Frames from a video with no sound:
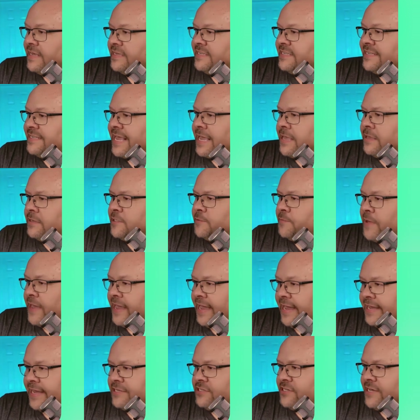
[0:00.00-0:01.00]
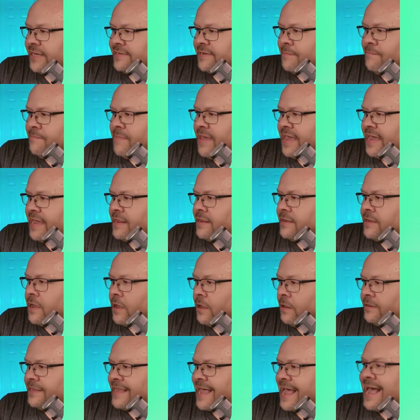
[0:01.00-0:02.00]
Sales page has a main
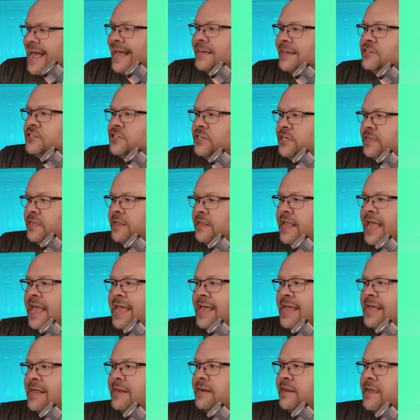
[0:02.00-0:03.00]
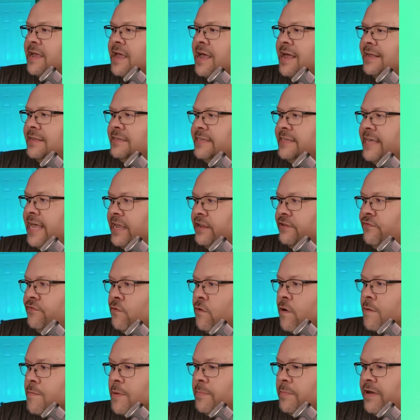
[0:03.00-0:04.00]
call to action and a contact
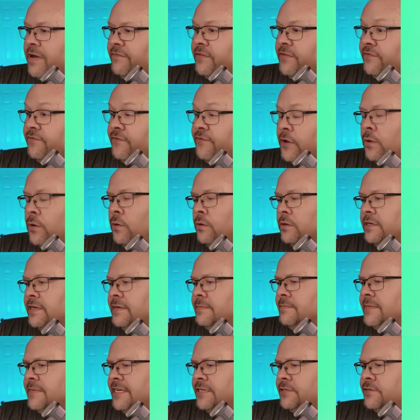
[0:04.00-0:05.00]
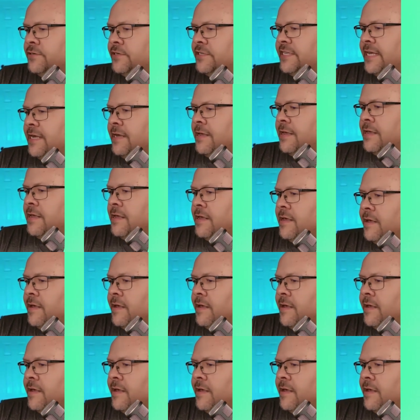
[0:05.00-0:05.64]
form above the fold. Interesting.